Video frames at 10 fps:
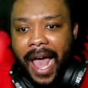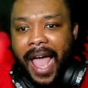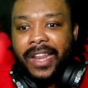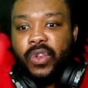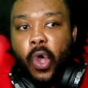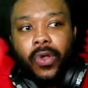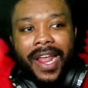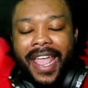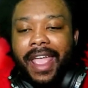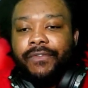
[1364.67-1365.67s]
i know
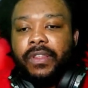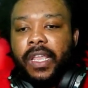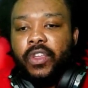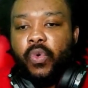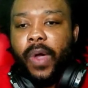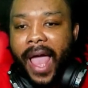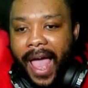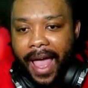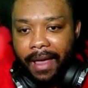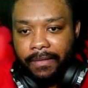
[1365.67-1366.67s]
that everything you
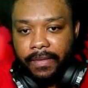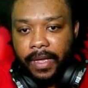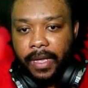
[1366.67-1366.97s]
have